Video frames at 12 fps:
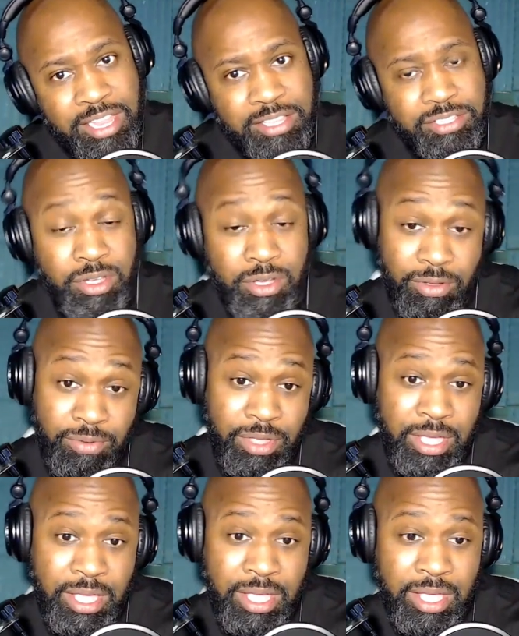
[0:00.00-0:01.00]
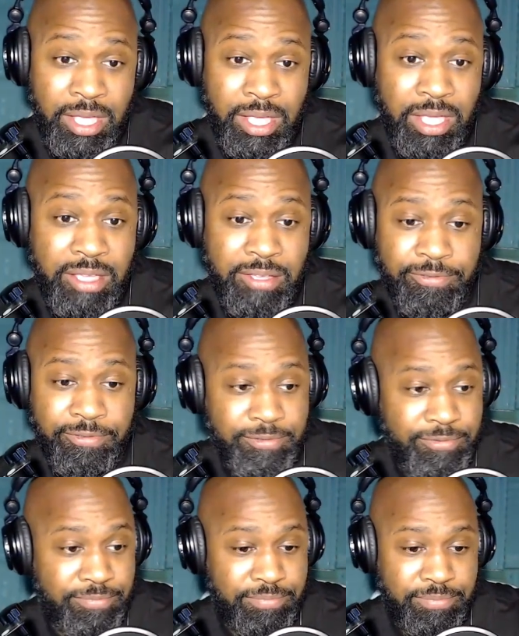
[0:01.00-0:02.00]
So if
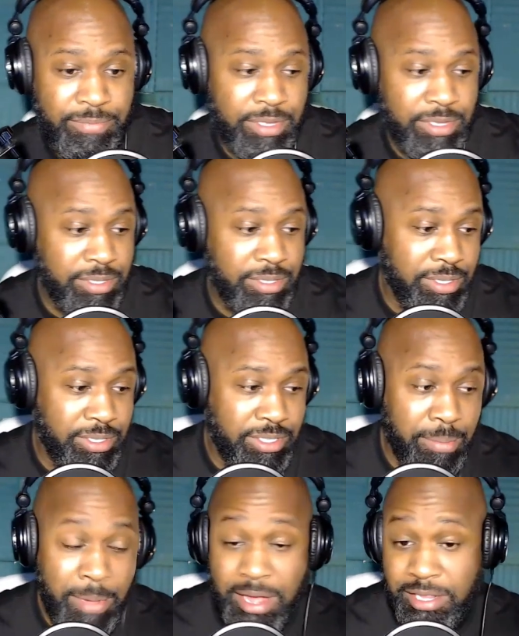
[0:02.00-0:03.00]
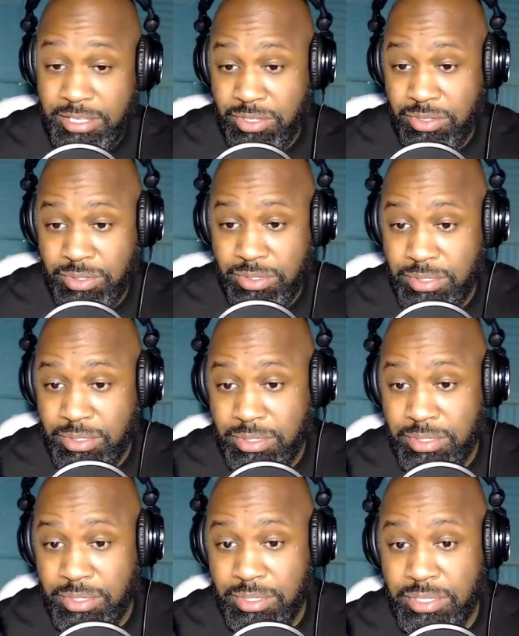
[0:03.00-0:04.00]
somebody
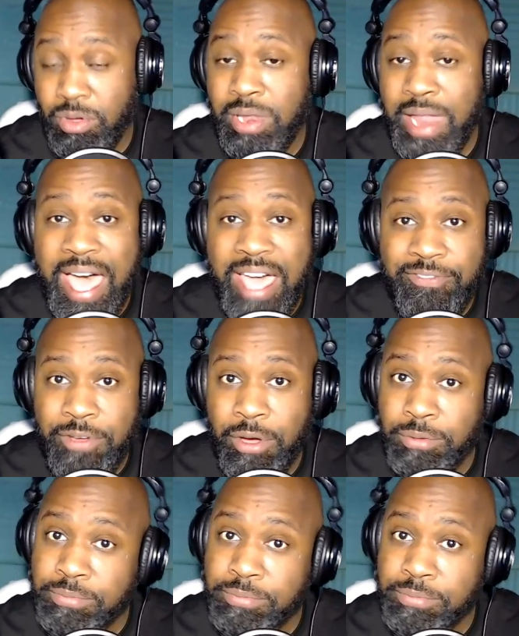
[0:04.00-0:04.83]
stole an iPhone,